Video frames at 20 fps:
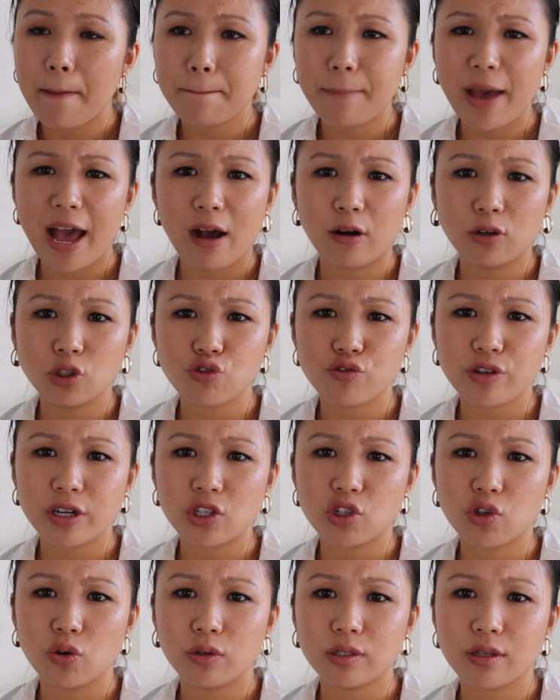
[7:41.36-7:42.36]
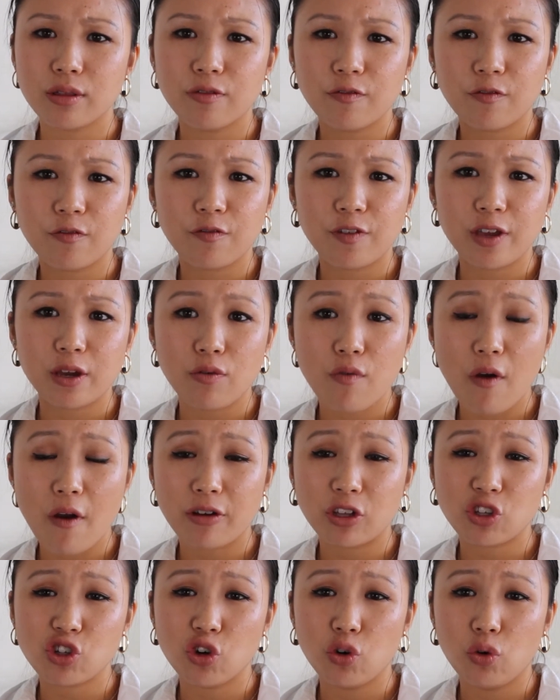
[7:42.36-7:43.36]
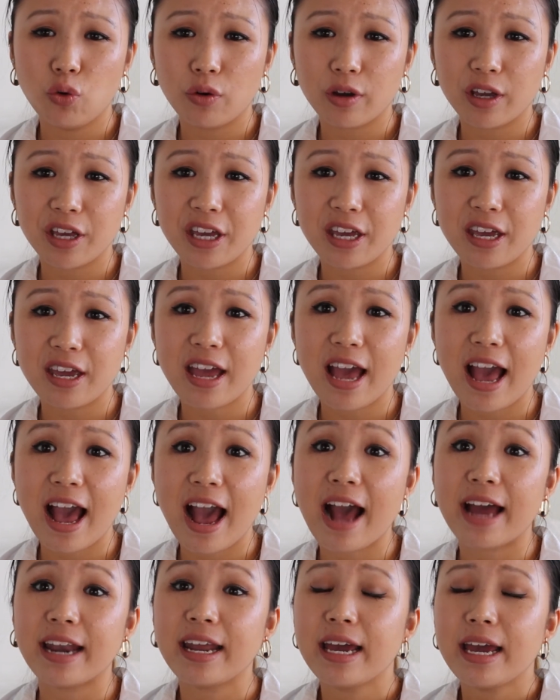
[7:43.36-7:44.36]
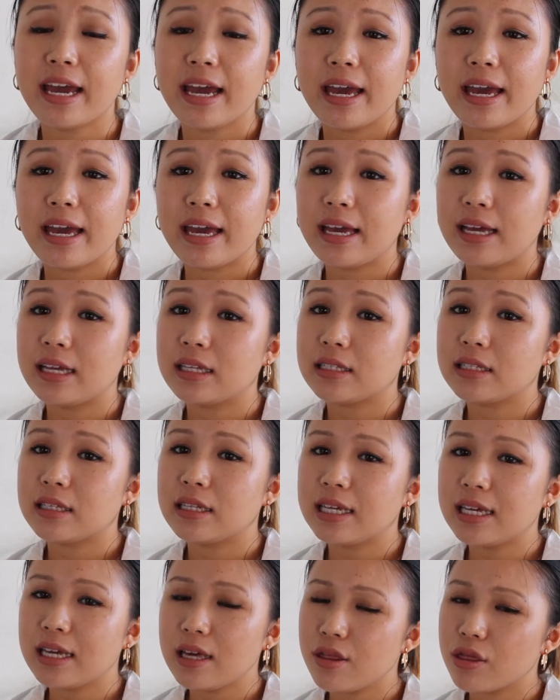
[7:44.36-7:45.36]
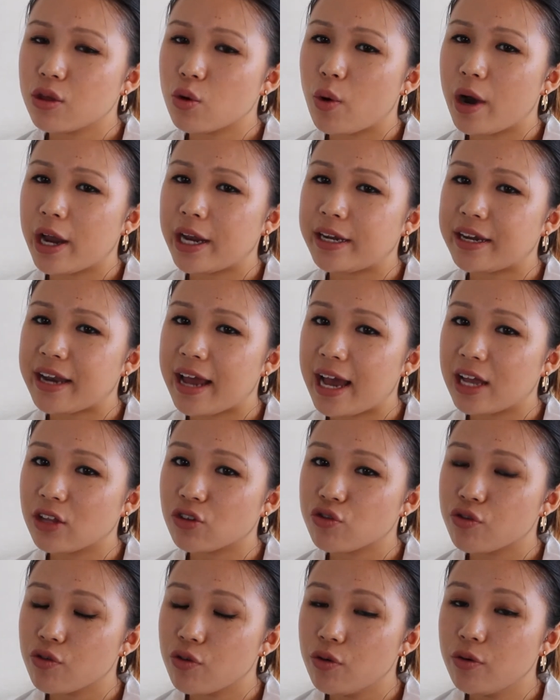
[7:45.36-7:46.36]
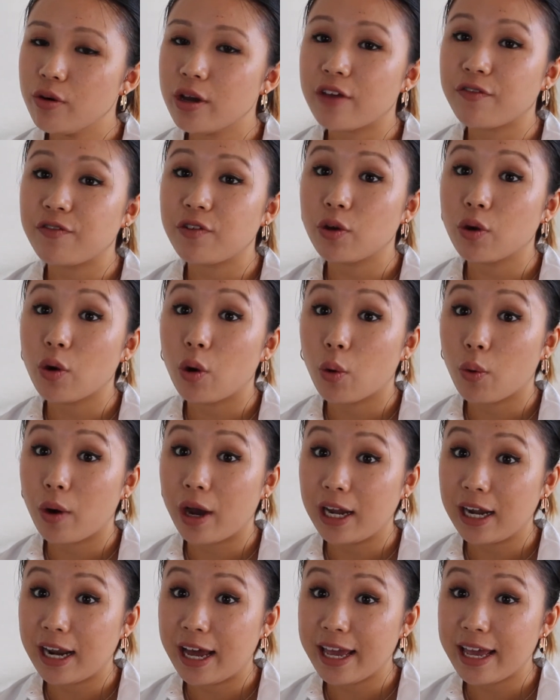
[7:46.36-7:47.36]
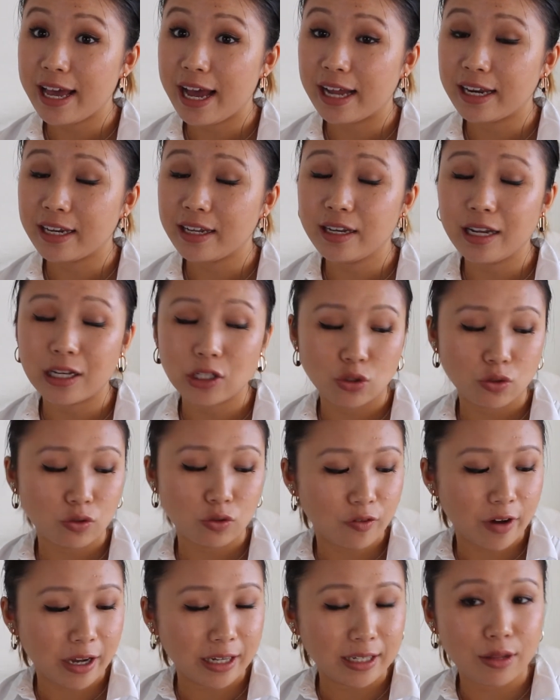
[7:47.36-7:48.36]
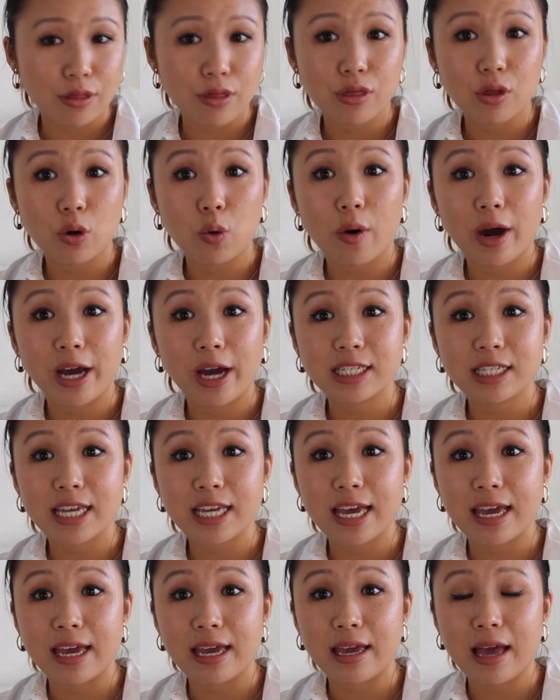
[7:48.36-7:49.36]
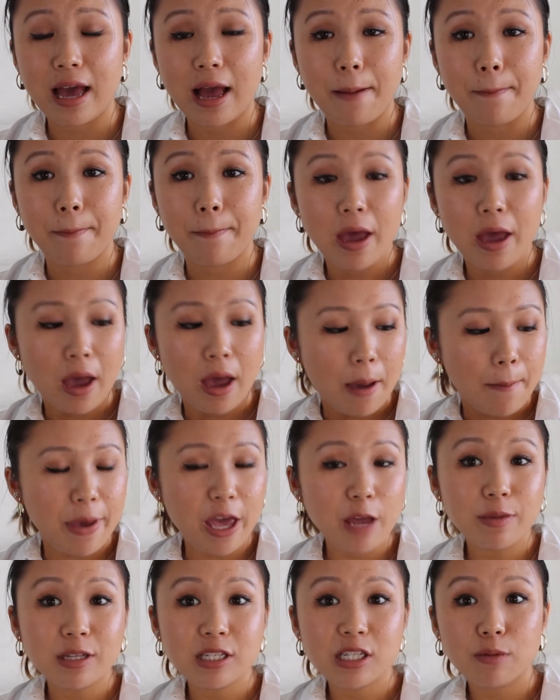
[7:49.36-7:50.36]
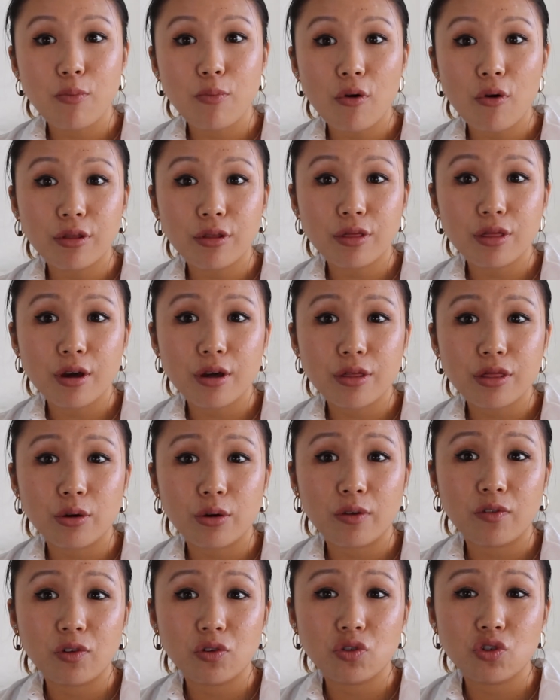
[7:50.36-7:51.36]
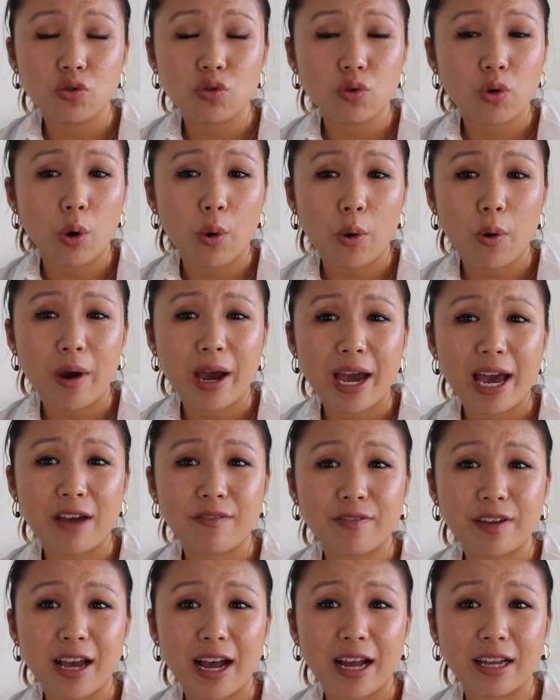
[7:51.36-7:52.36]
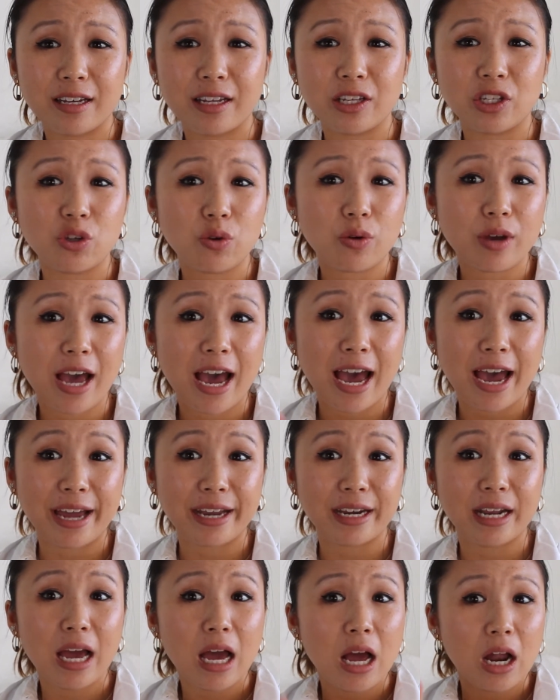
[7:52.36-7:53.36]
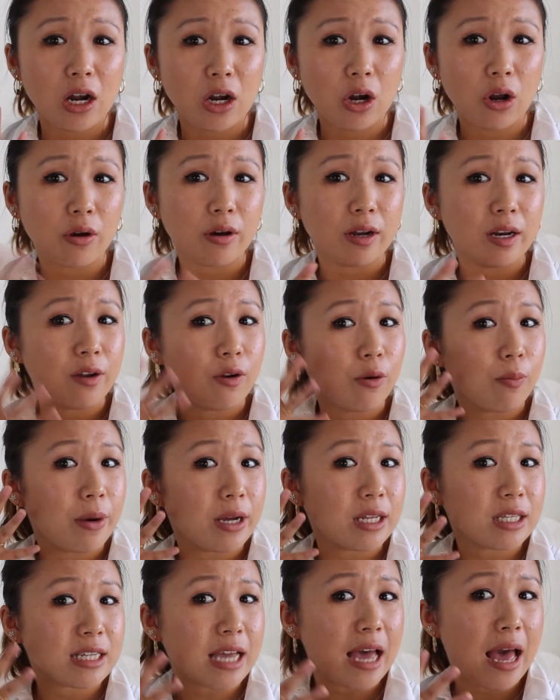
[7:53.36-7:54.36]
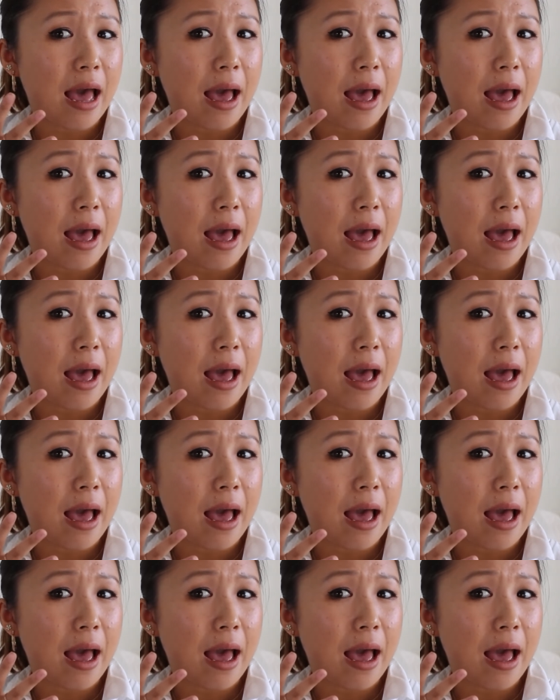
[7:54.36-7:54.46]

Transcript: powdery at all. It doesn't feel very chalky, and it is quite natural if you go quite light-handed. I do find this is quite a pigmented bronzer, so if you do go quite heavy-handed you can look a little bit